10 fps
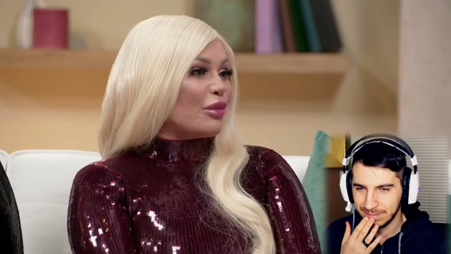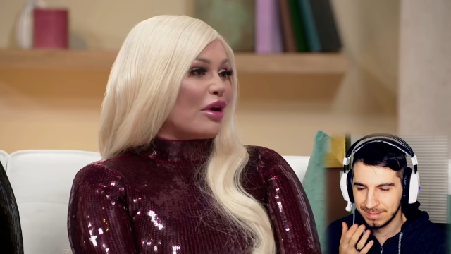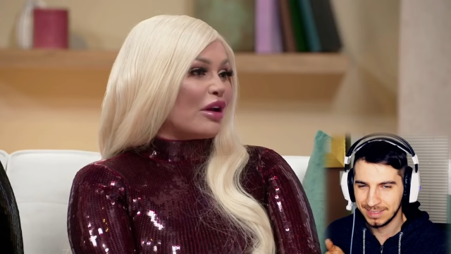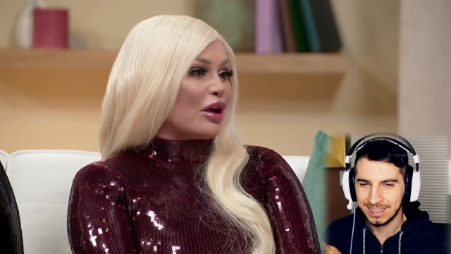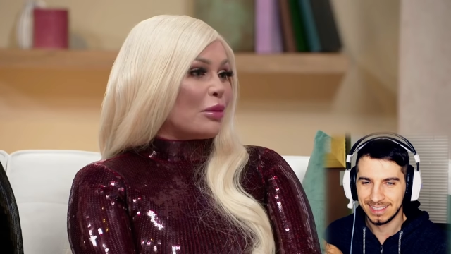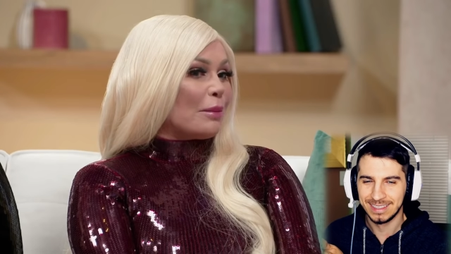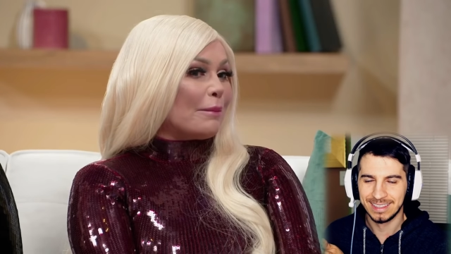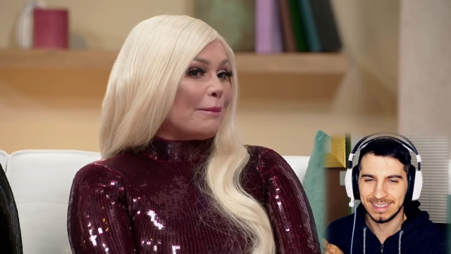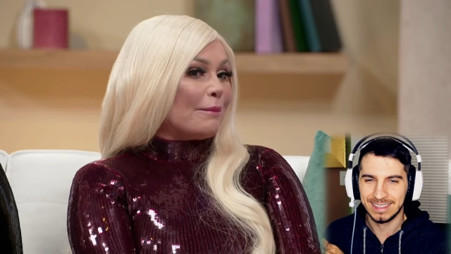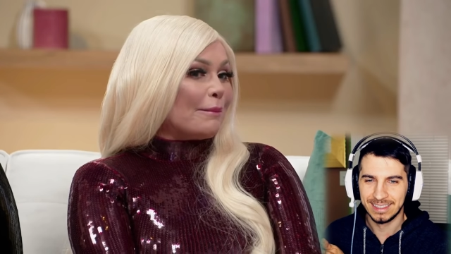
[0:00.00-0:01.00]
Speaker 1: but um,
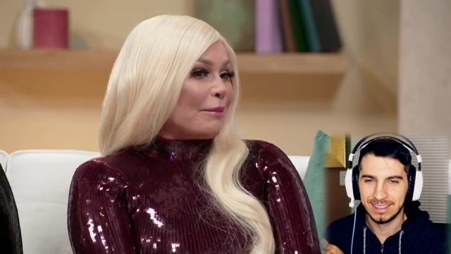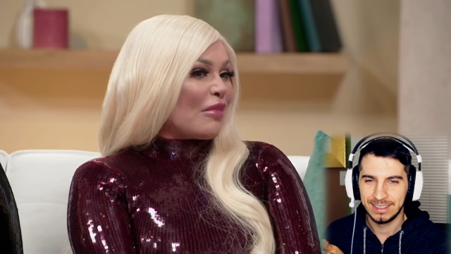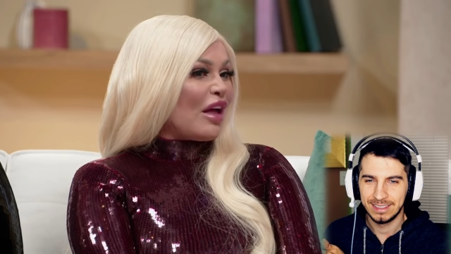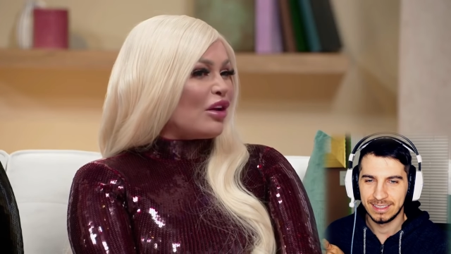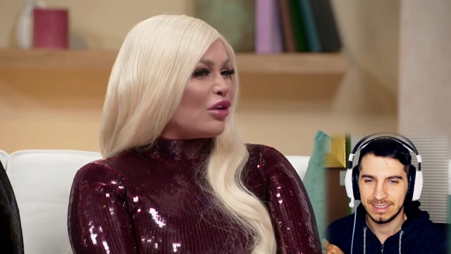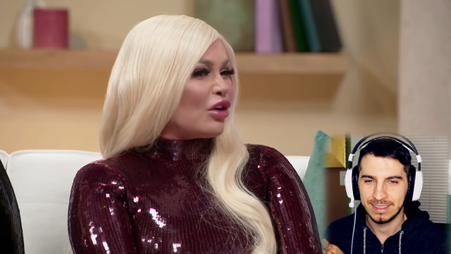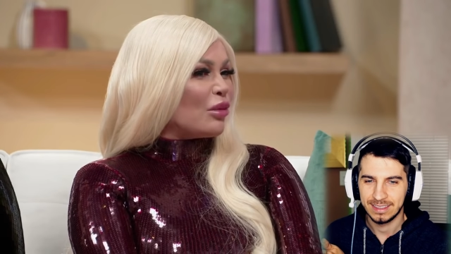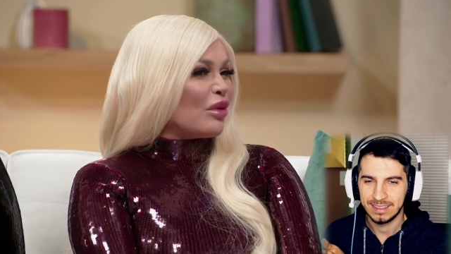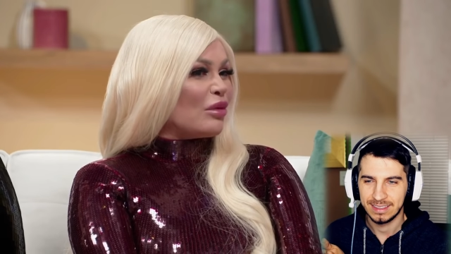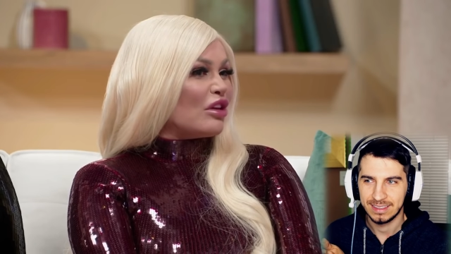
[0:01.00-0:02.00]
I don't know.
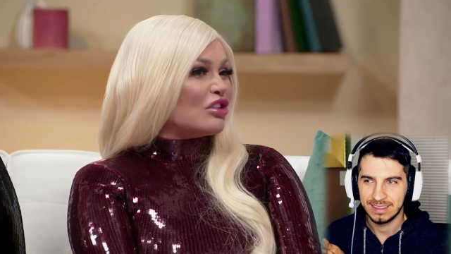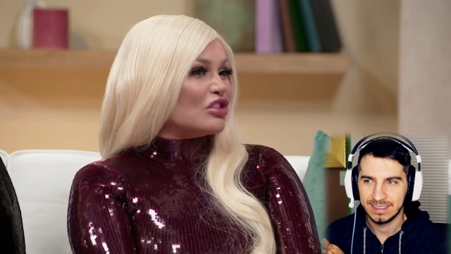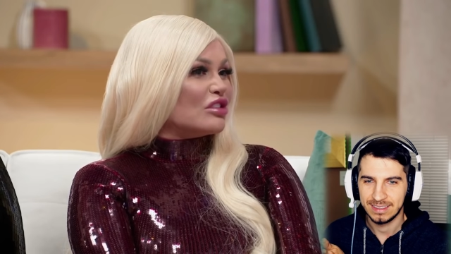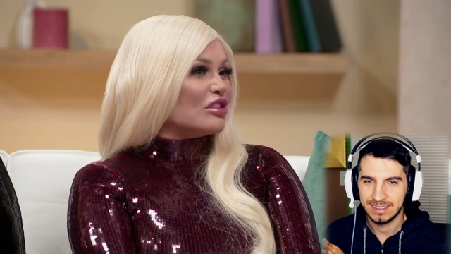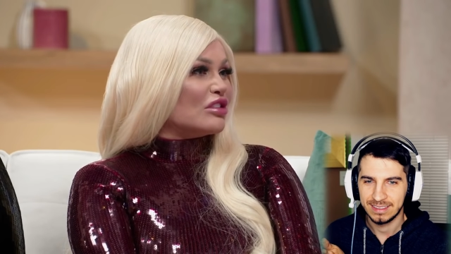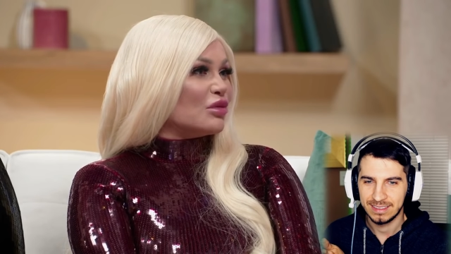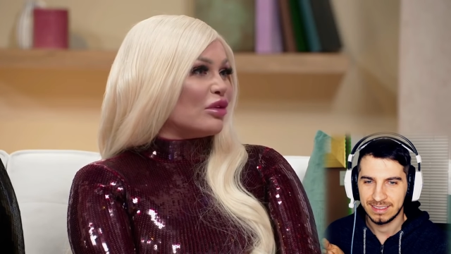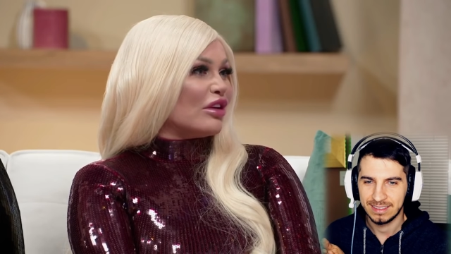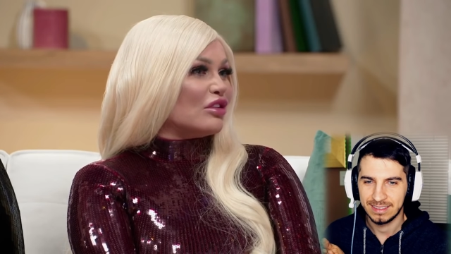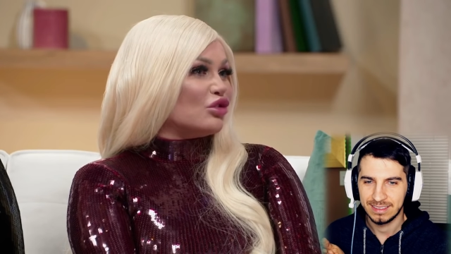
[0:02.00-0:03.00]
Maybe he just doesn't want to
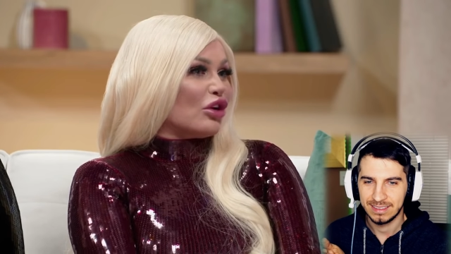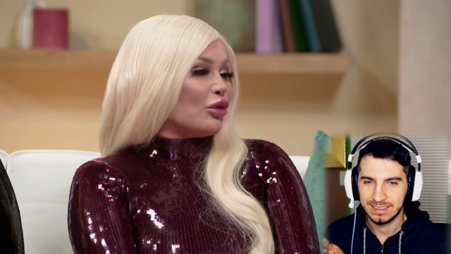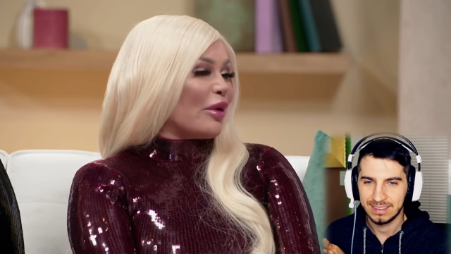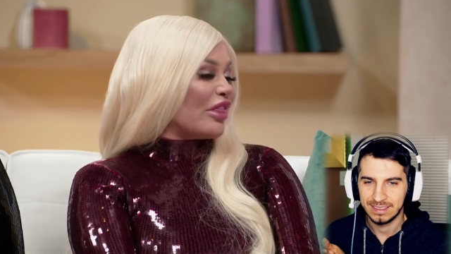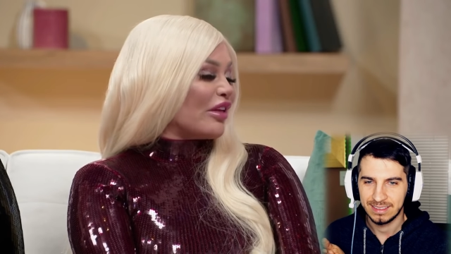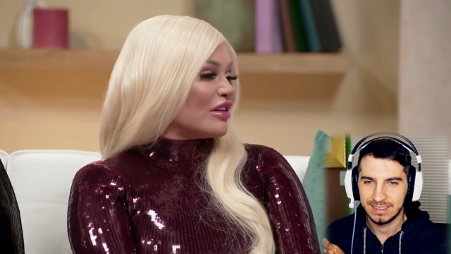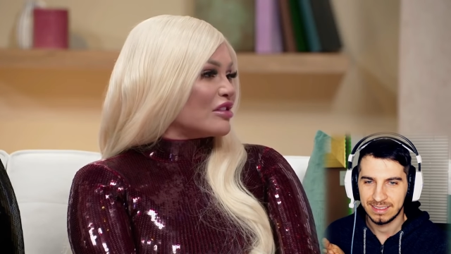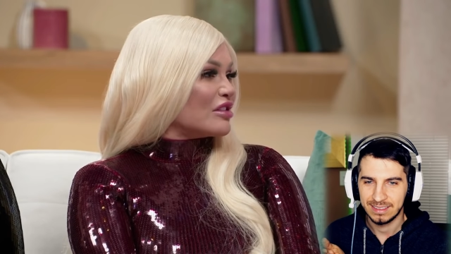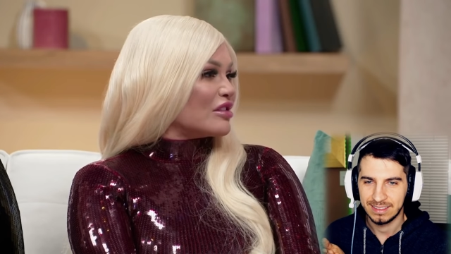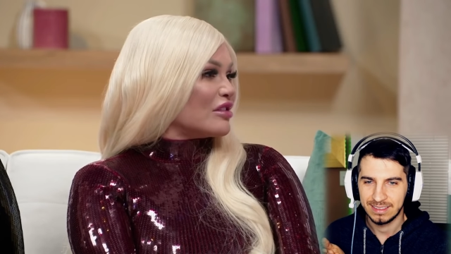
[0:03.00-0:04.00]
get triggered by things.